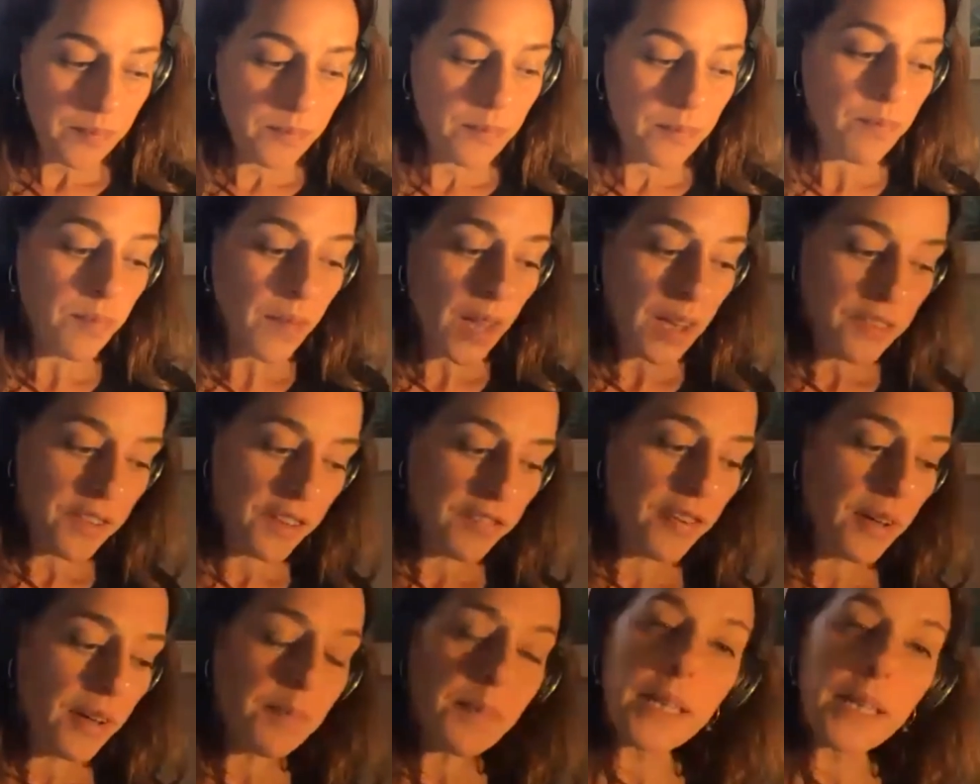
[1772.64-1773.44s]
the
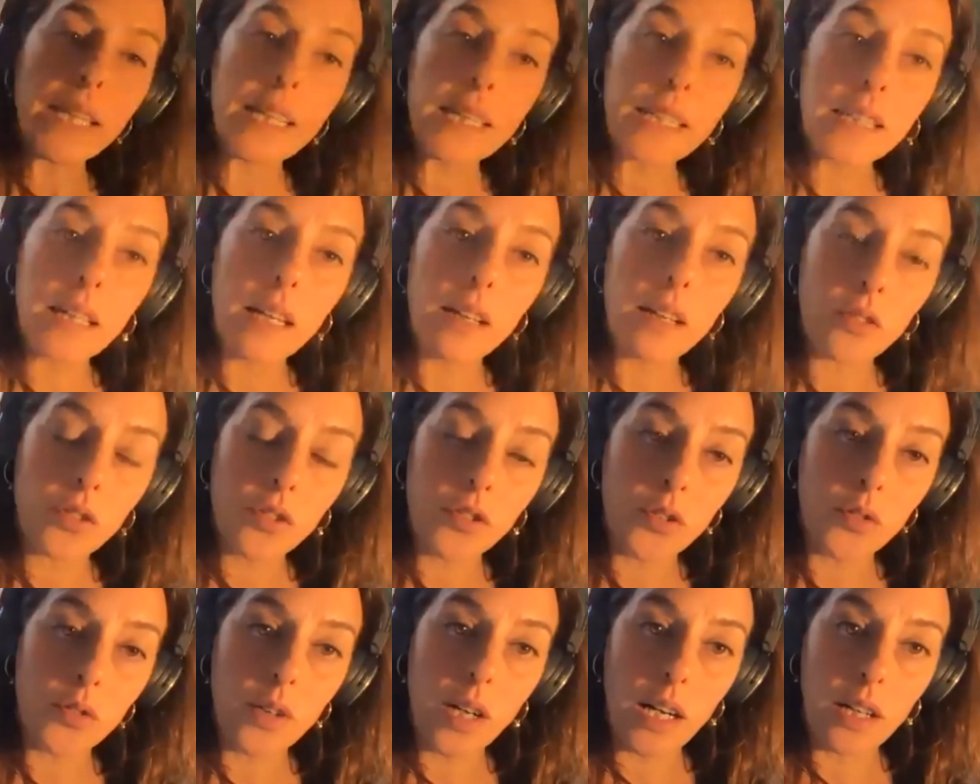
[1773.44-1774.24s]
feminine
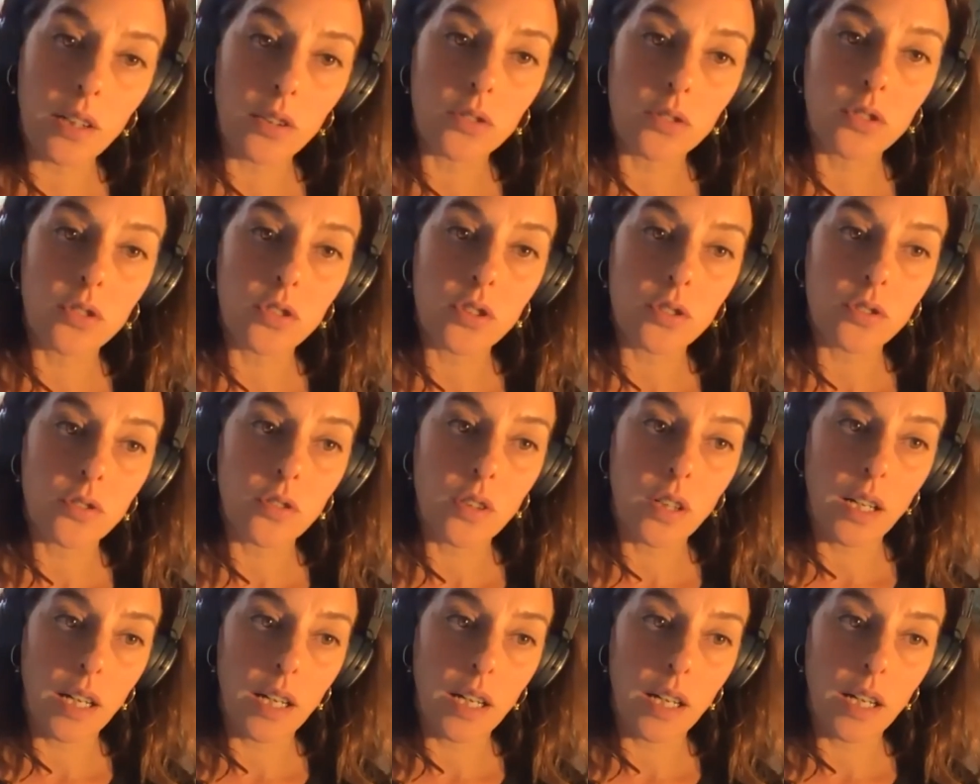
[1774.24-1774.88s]
throughout